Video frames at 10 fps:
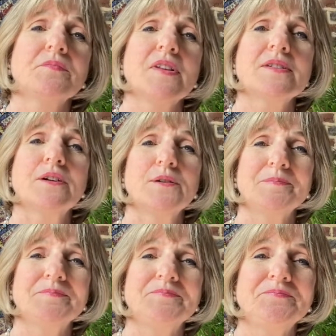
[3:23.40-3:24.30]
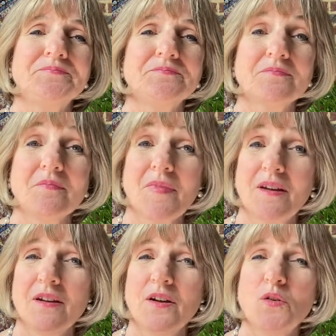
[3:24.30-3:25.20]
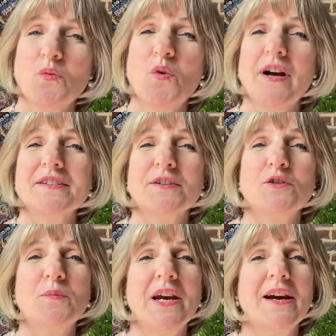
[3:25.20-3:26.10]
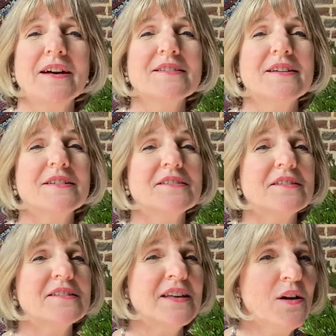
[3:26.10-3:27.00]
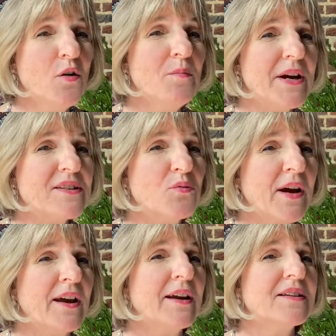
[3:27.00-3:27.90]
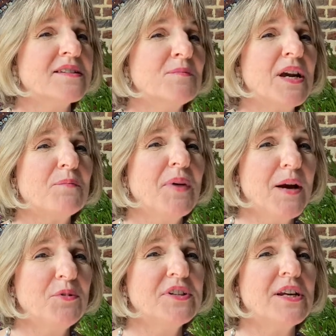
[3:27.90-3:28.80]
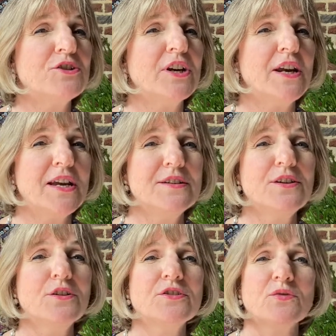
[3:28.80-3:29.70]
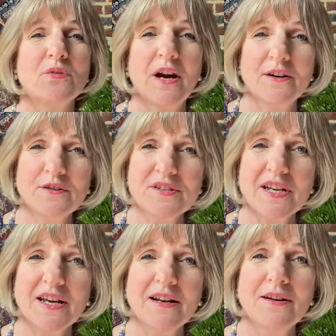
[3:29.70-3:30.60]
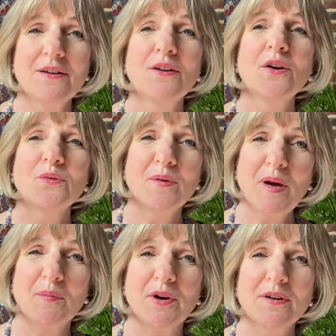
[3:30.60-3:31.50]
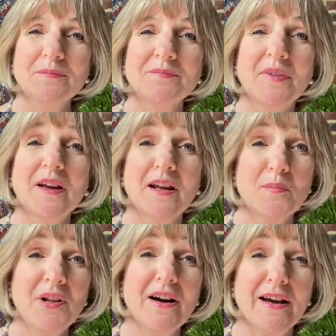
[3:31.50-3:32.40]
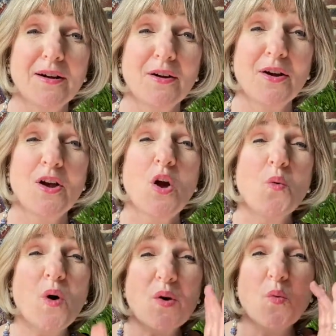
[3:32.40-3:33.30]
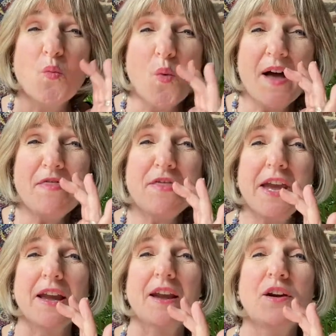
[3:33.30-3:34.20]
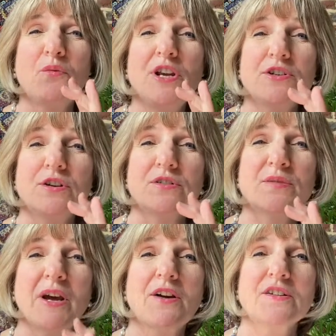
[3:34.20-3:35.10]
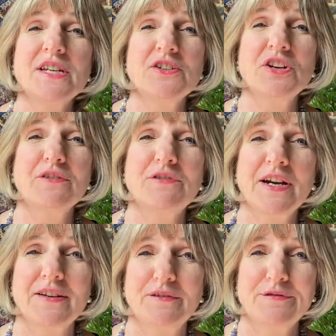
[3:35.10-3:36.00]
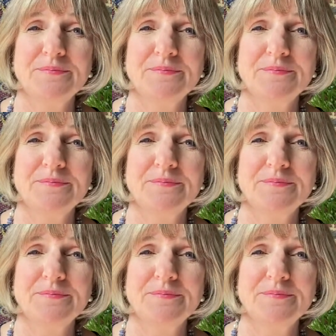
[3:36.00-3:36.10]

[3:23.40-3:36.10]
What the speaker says: So, what, you may ask, is the single best way to make Bible teaching easier to understand, remember, and apply? What one thing can we do to make our teaching effective?